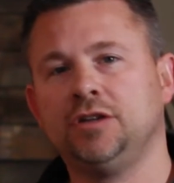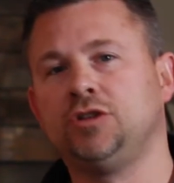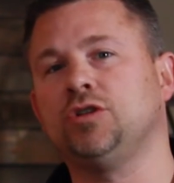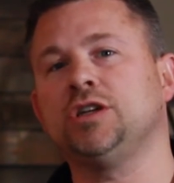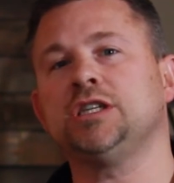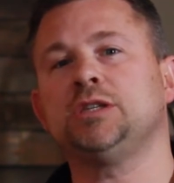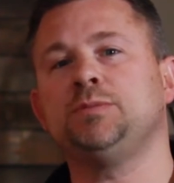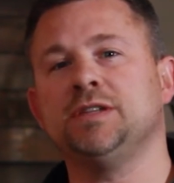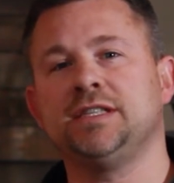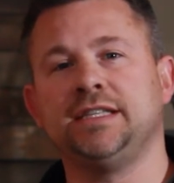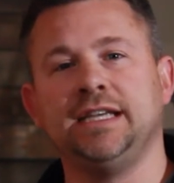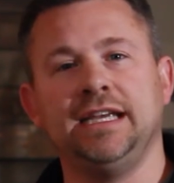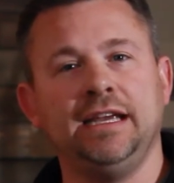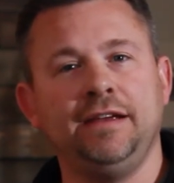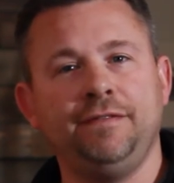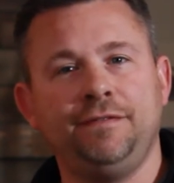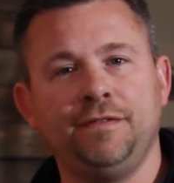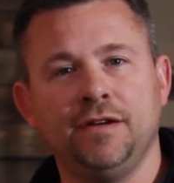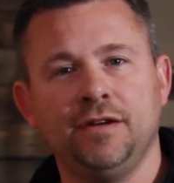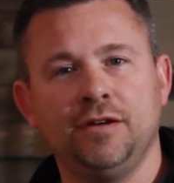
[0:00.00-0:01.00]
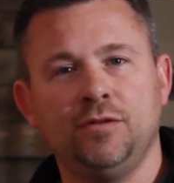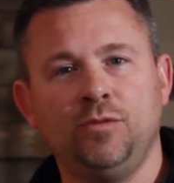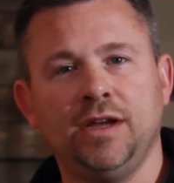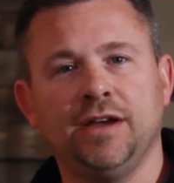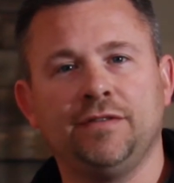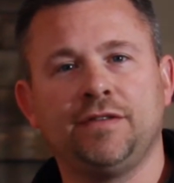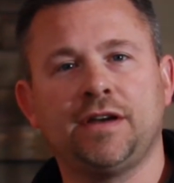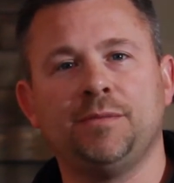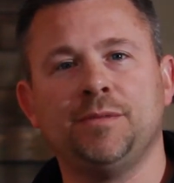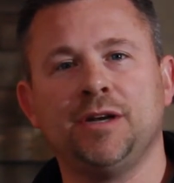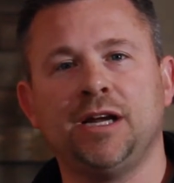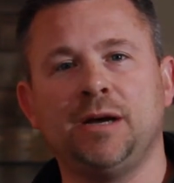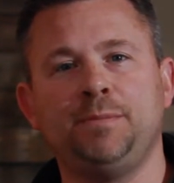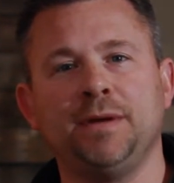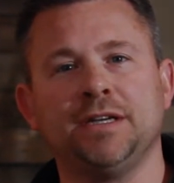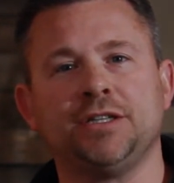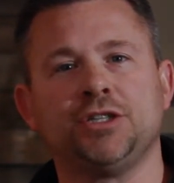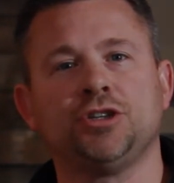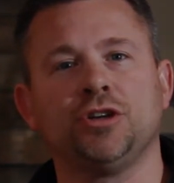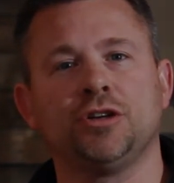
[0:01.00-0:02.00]
Christmas Eve, we have coming
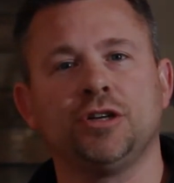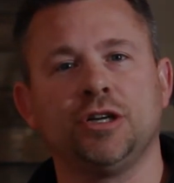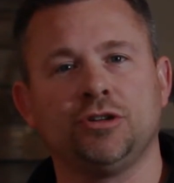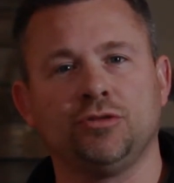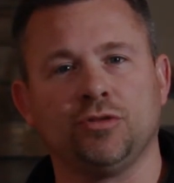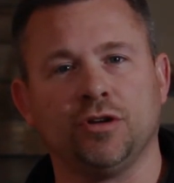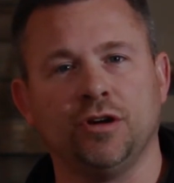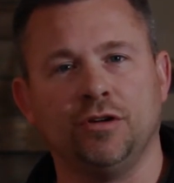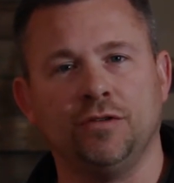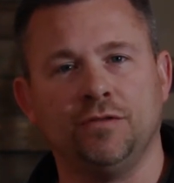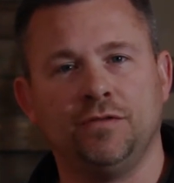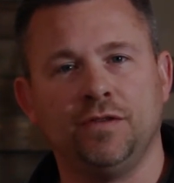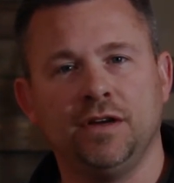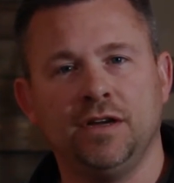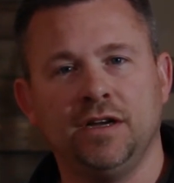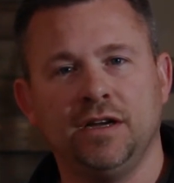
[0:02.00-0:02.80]
up at Sugar Grove.